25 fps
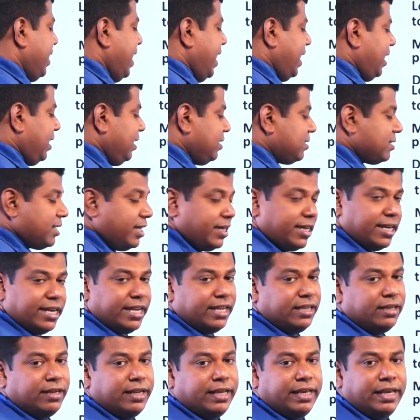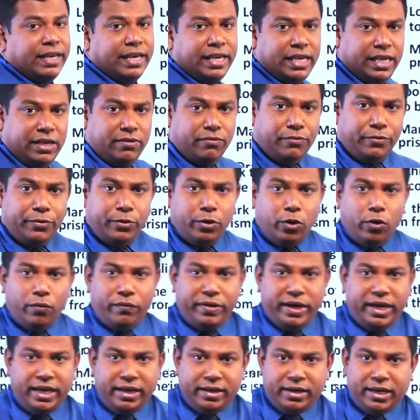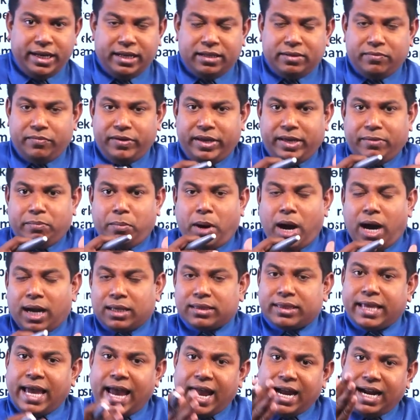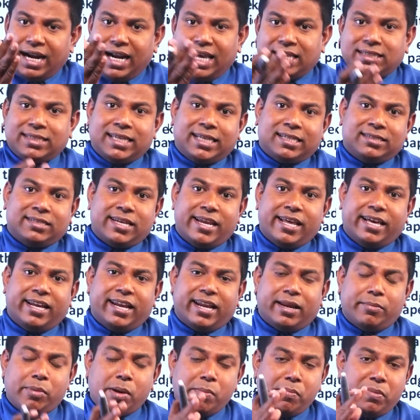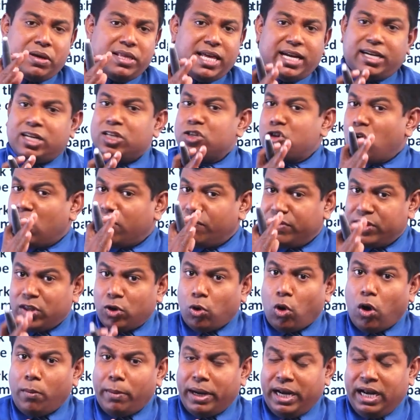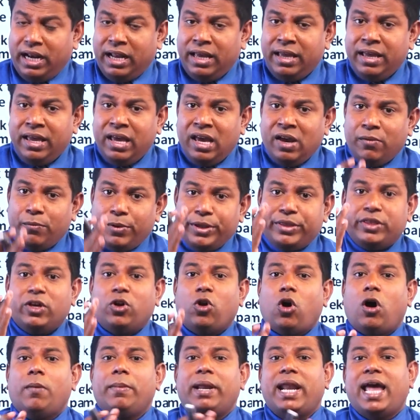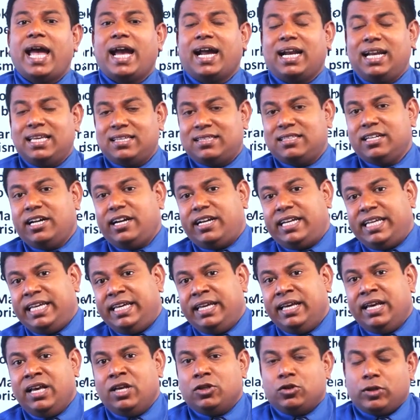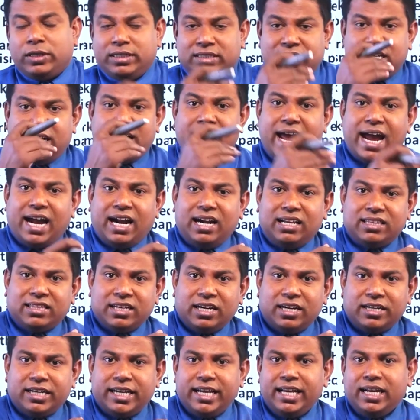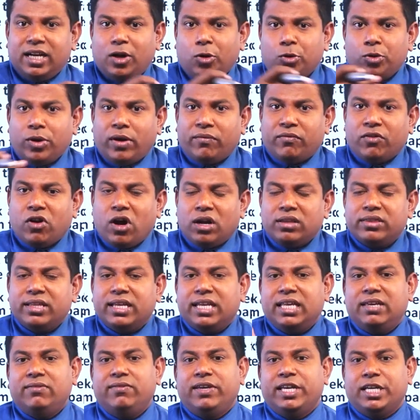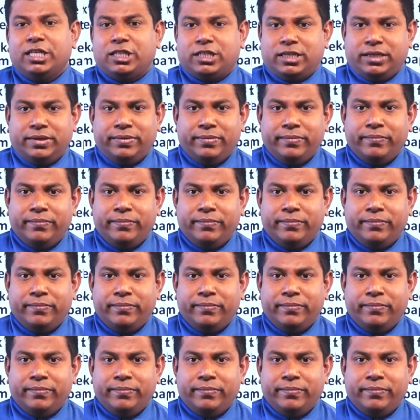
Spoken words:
angle is 30 degree. Even though we mark the angle as 60 degree, remember that is not with the normal. With the normal angle is 30. So incident angle 30, now you have got the deviation.